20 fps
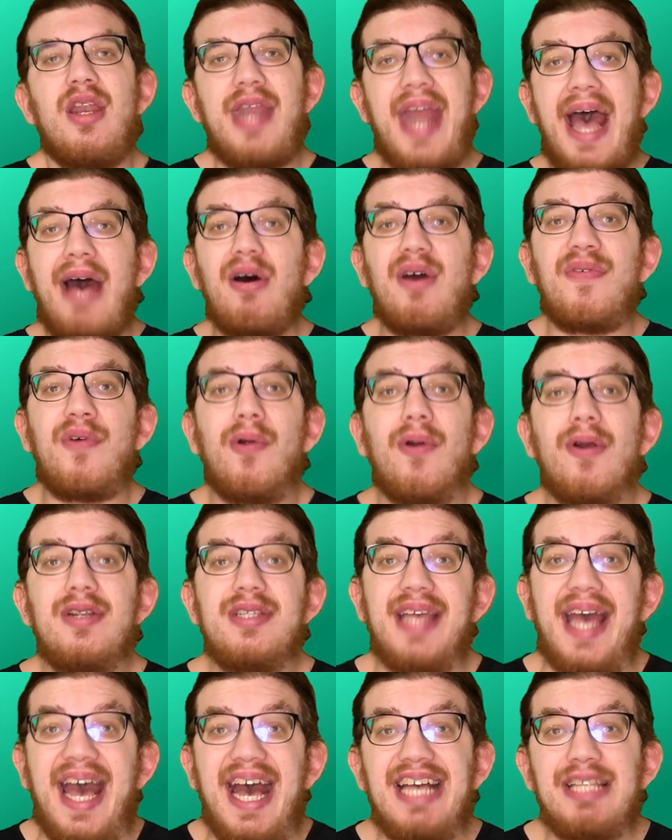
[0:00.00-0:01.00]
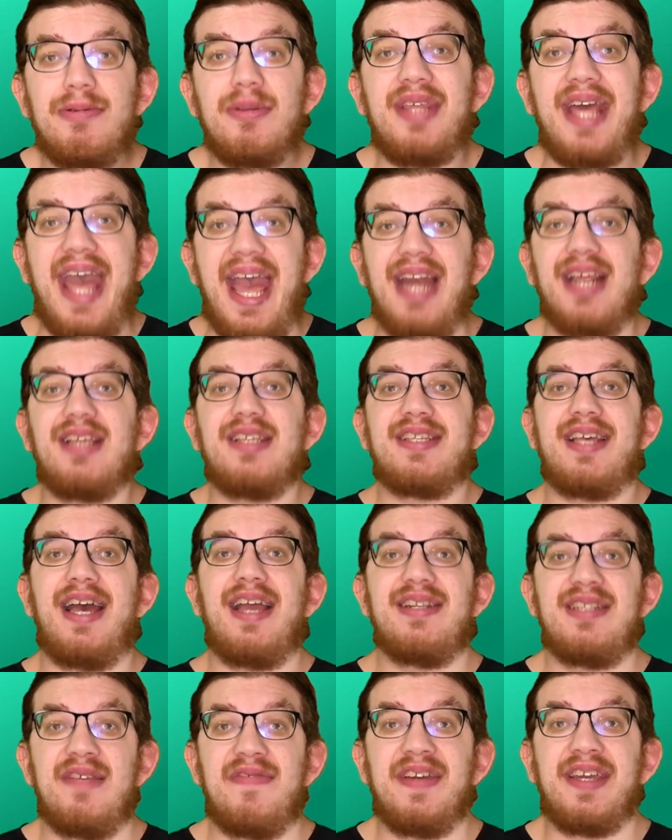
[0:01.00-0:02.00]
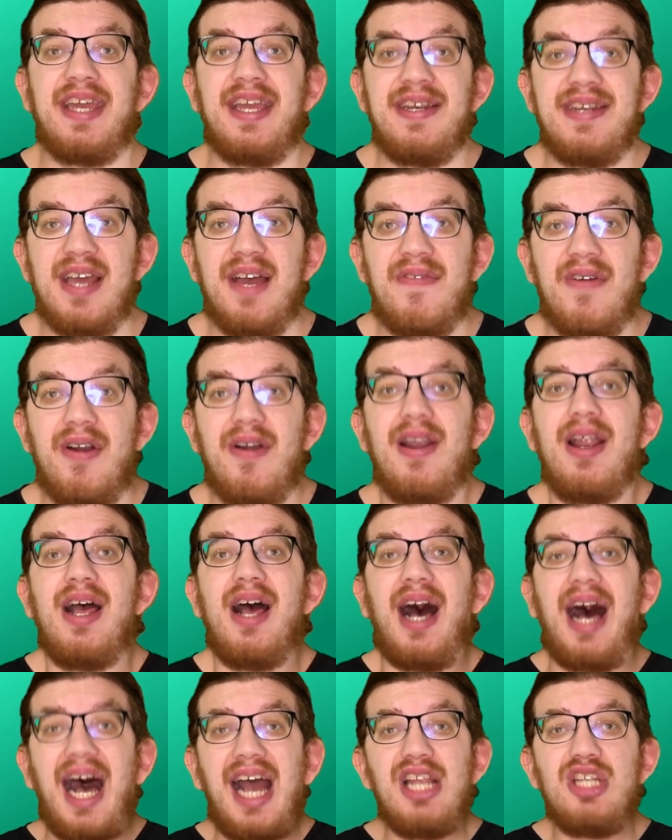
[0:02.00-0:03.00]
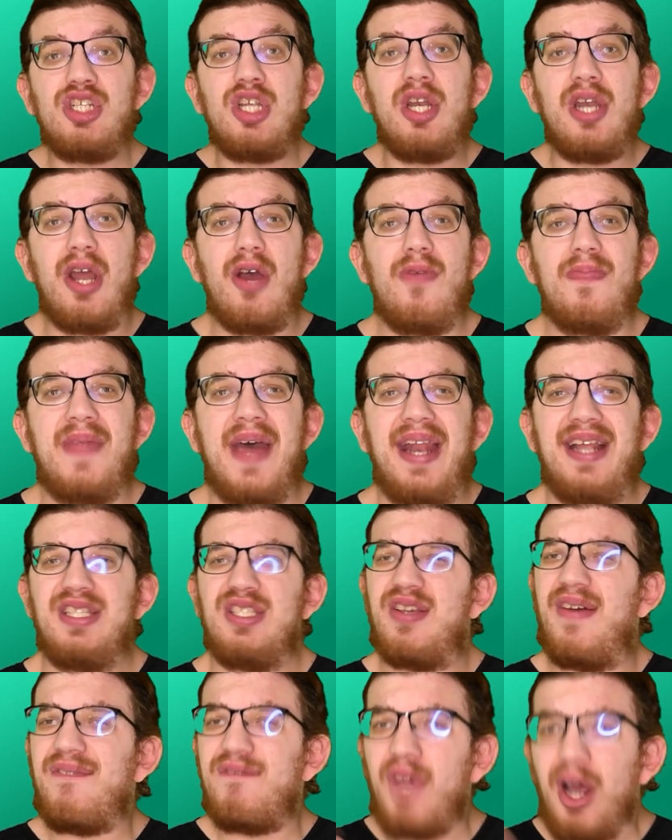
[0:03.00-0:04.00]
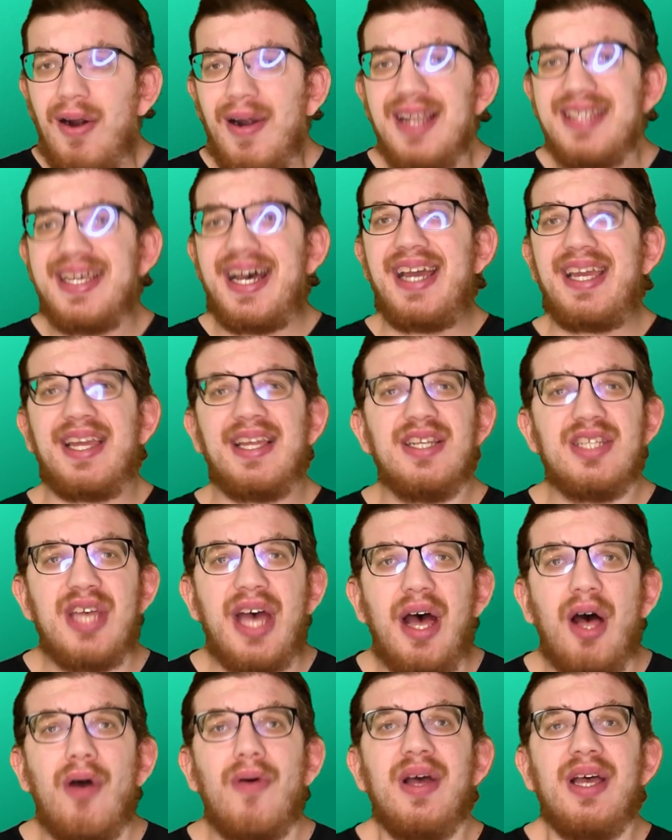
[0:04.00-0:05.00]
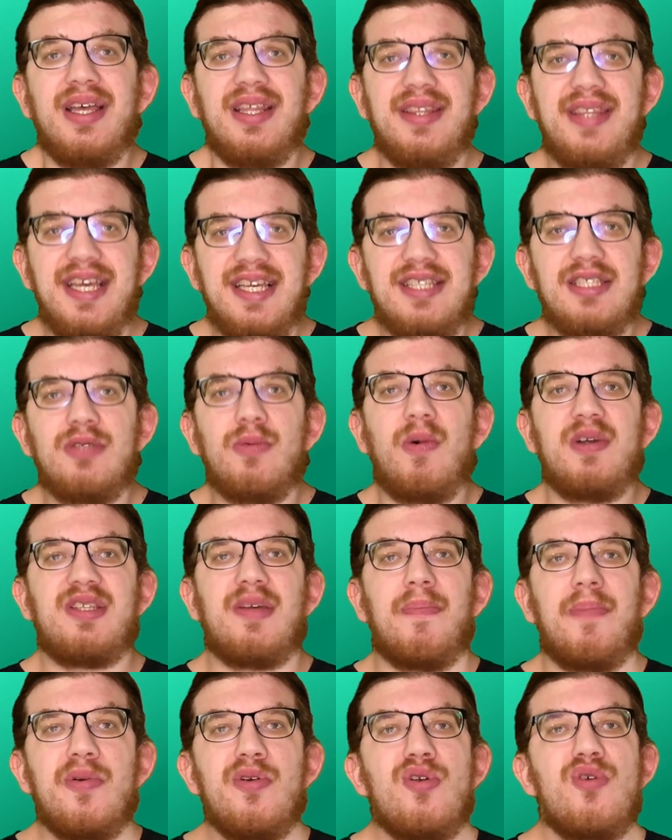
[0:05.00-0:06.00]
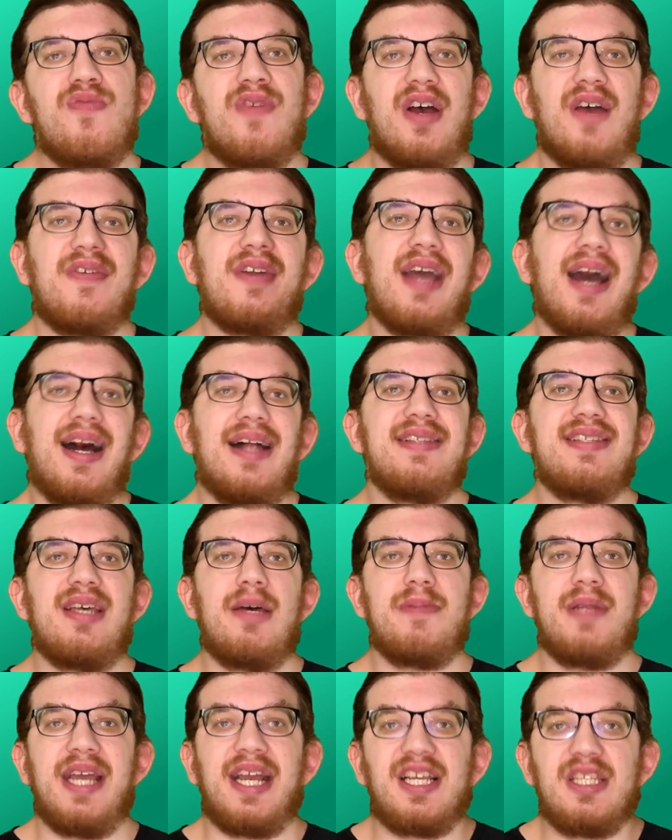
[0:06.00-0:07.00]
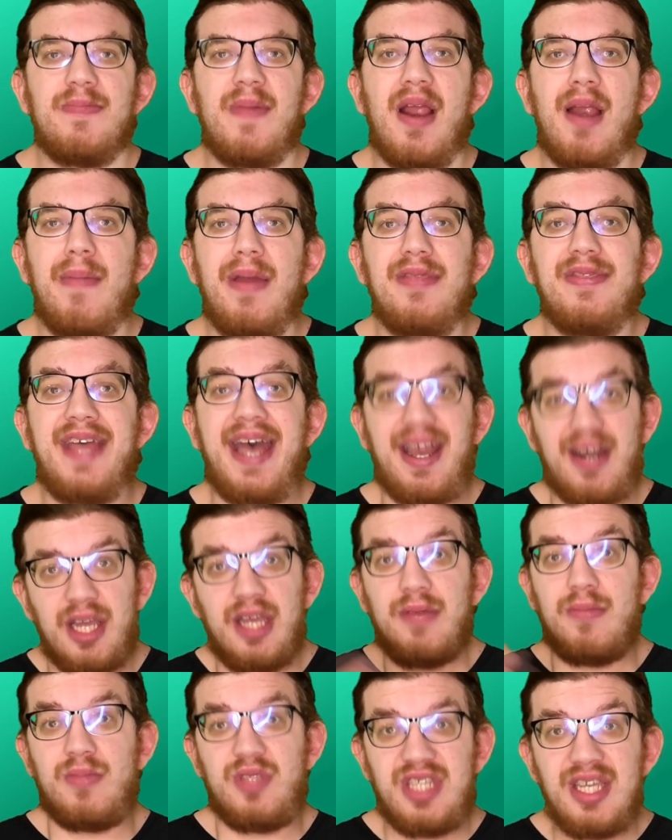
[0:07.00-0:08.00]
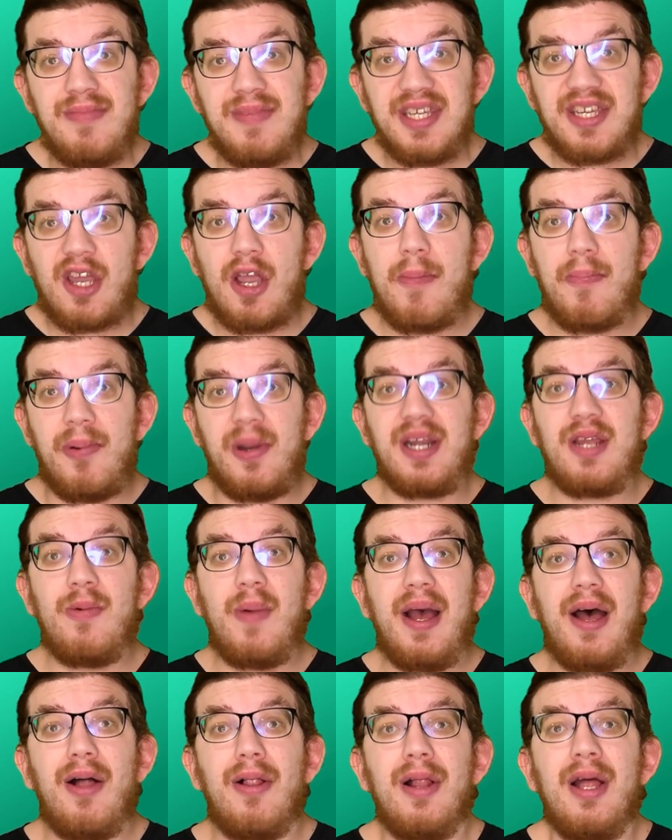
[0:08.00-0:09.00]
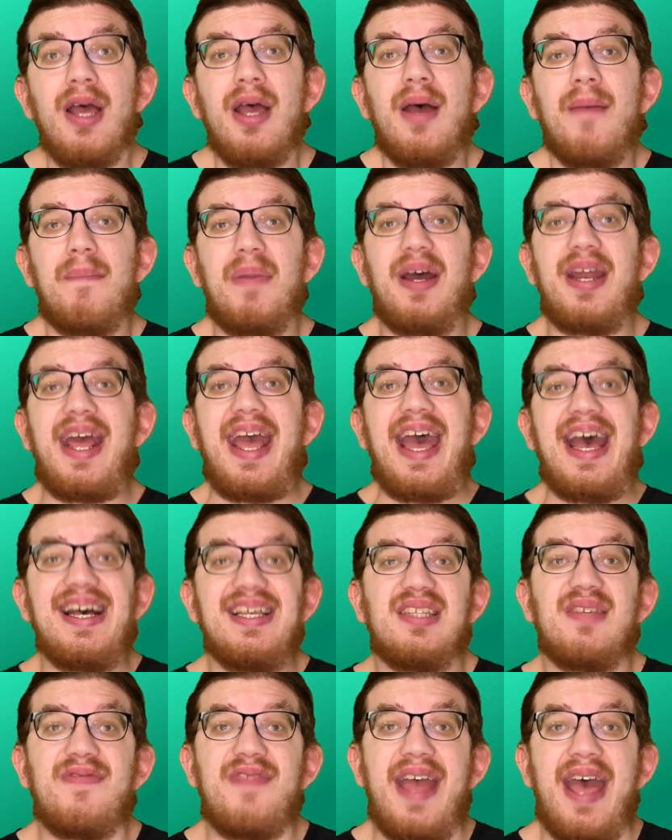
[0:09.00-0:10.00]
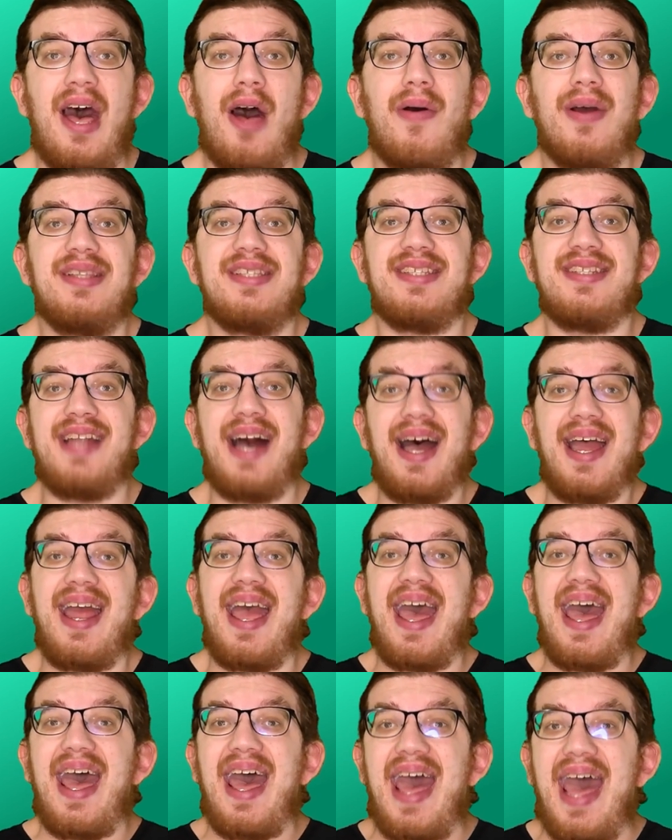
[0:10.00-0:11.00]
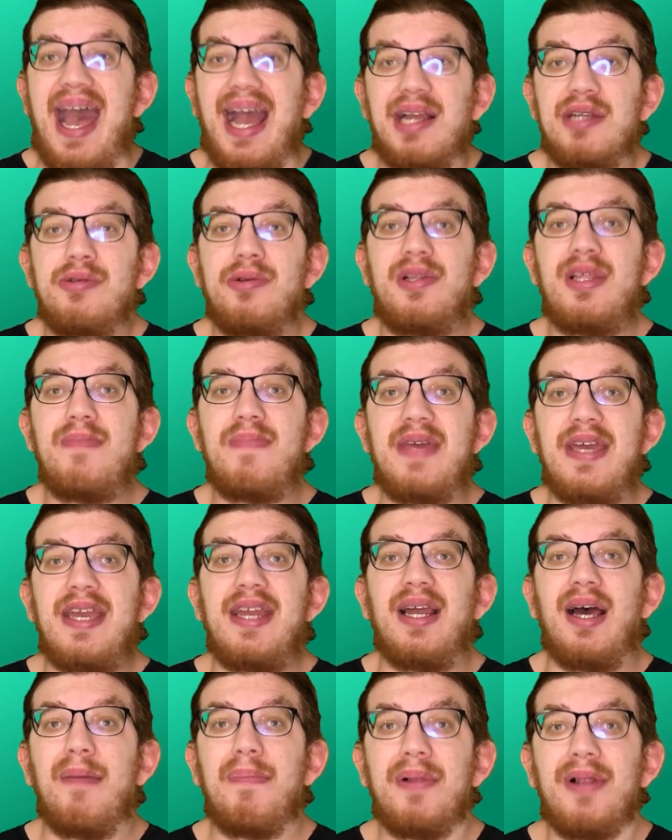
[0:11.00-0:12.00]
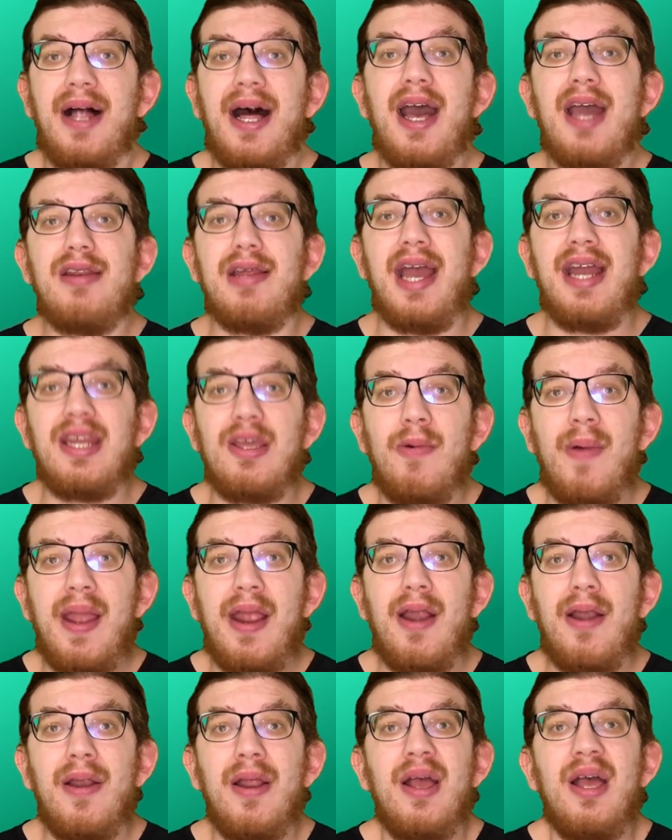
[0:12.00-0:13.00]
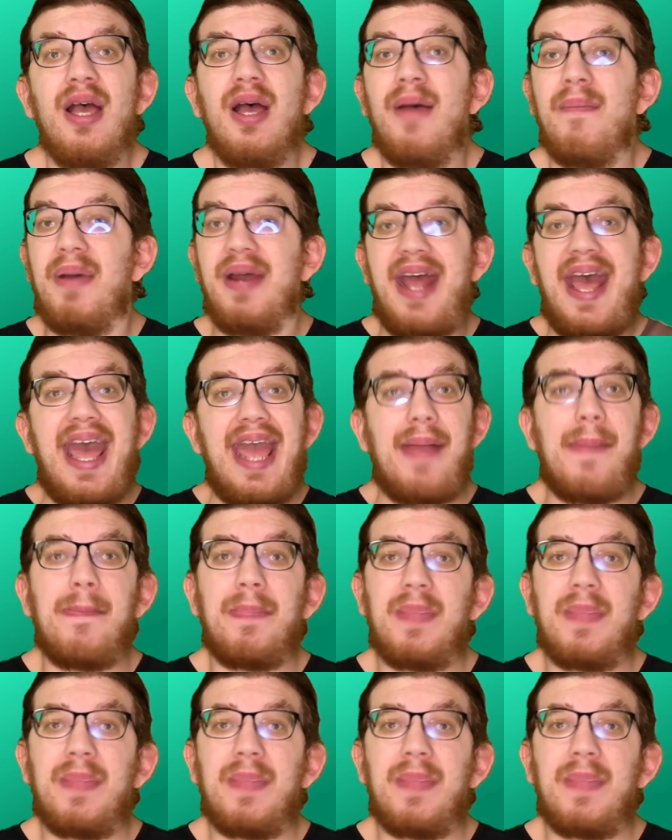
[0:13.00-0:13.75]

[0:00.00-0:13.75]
Now, of course, as with any scientific endeavor, I should note that as far as I can tell, this was a proof of concept experiment that seemed to go pretty well, but as of now, it's not actually being applied anywhere. But hey,